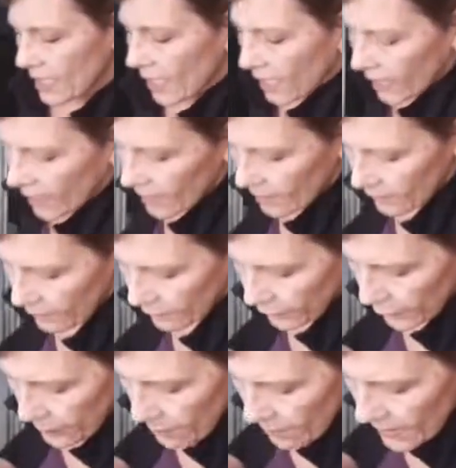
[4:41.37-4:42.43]
uh,
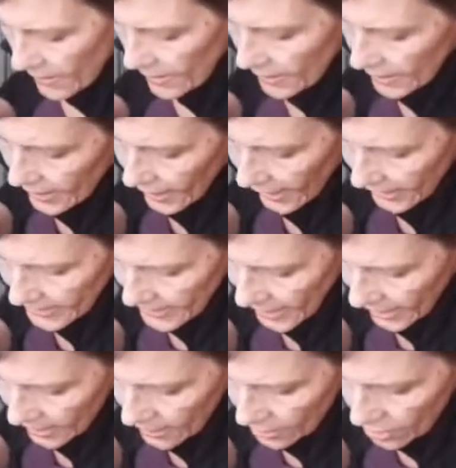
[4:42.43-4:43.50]
for me, I
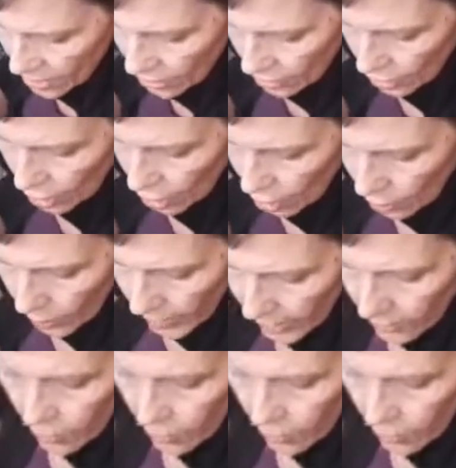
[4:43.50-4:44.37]
tend to go with